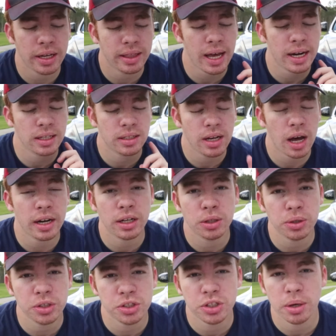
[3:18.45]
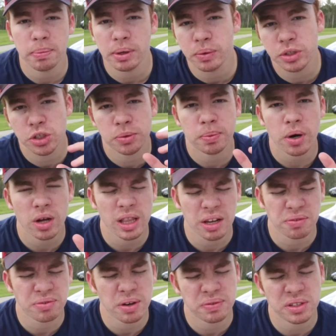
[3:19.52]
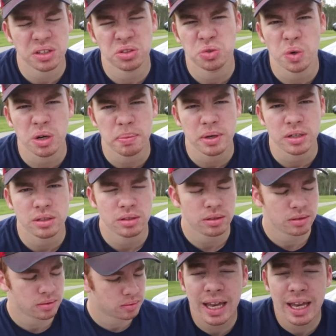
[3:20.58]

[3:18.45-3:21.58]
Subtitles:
and that is not including shipping, which is probably like 15-20 bucks.